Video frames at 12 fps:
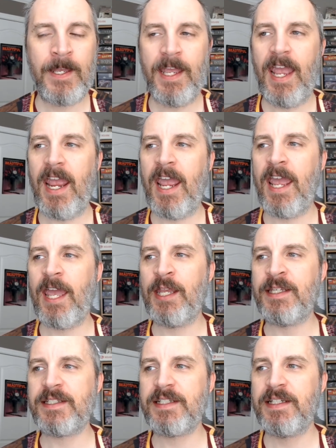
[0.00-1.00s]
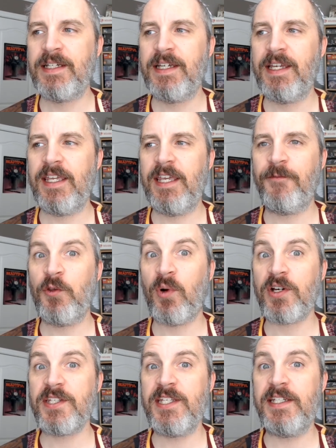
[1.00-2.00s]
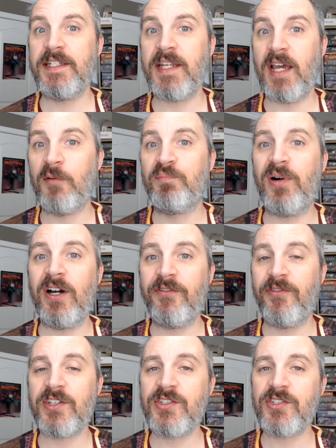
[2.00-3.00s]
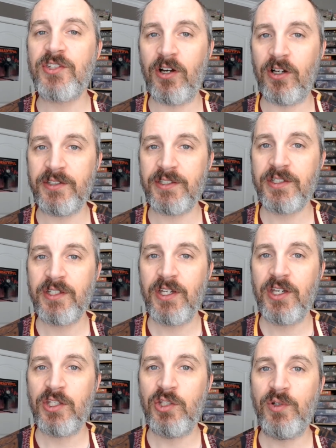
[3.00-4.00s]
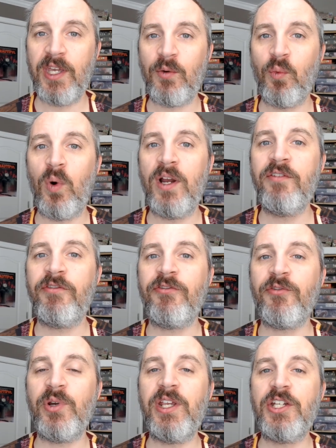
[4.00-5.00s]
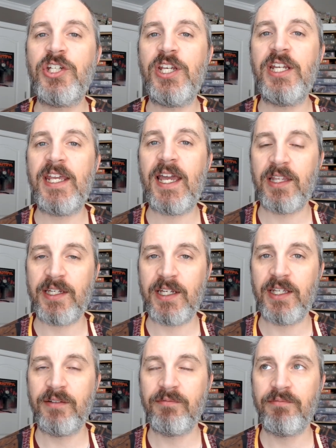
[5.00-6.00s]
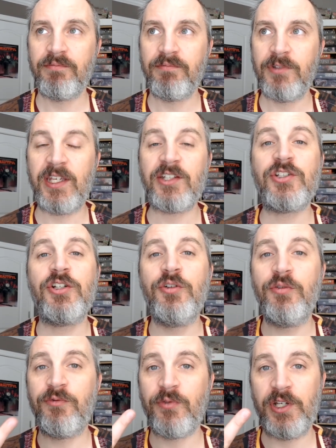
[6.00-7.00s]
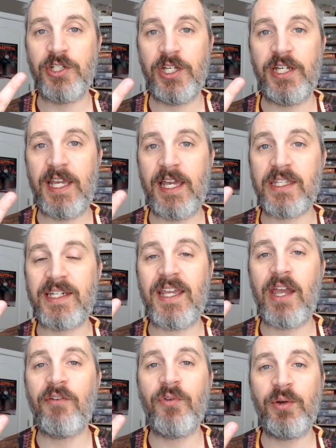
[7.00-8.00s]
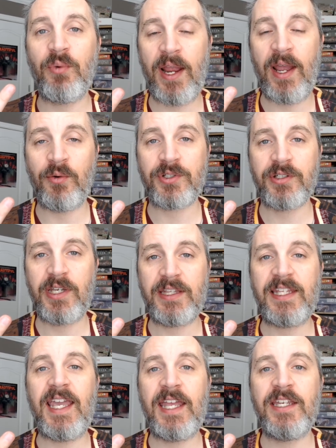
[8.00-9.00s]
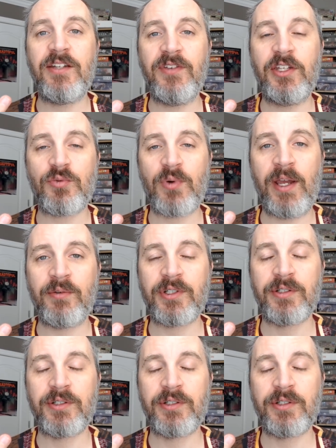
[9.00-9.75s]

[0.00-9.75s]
And if you are seated above the salt, you get 1 free geniality. You get 2 free geniality every round, at the end of each round.